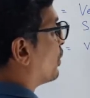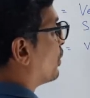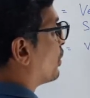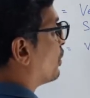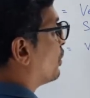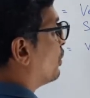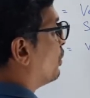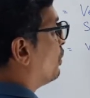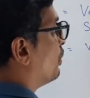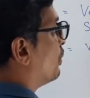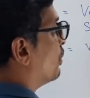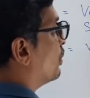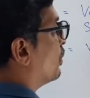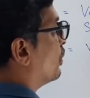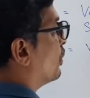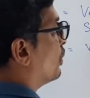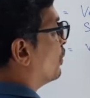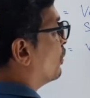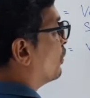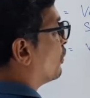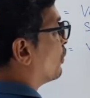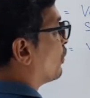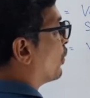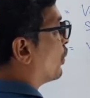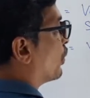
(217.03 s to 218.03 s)
to
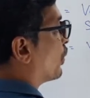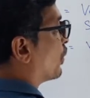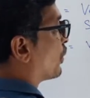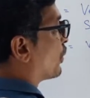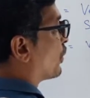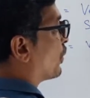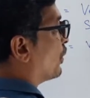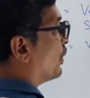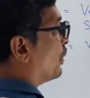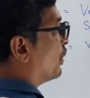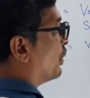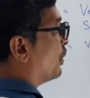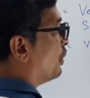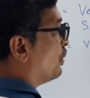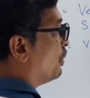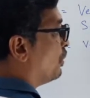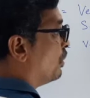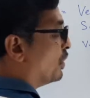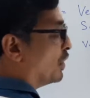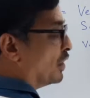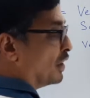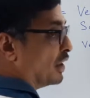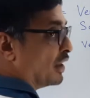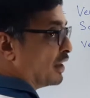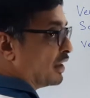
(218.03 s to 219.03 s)
force
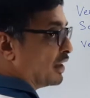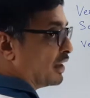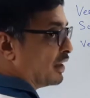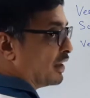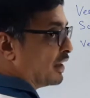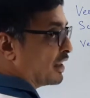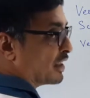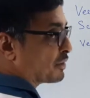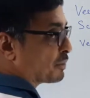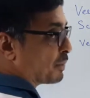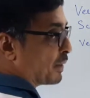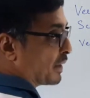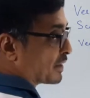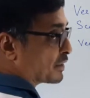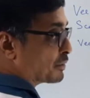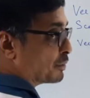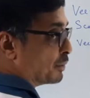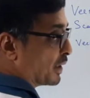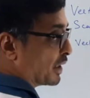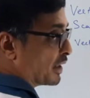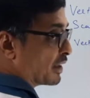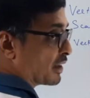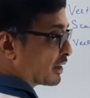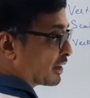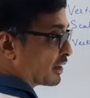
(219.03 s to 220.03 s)
into
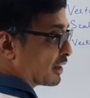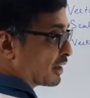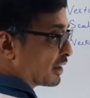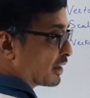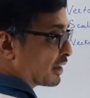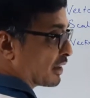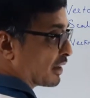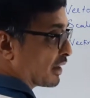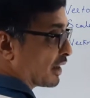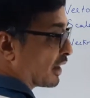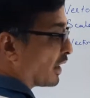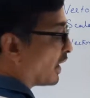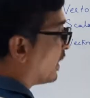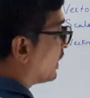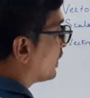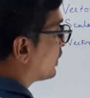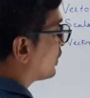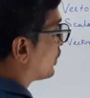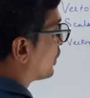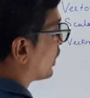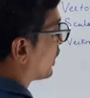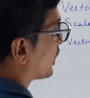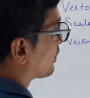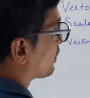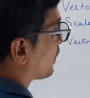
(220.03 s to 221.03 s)
displacement, correct?
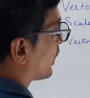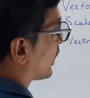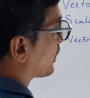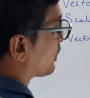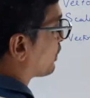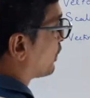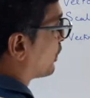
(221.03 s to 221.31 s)
So, displacement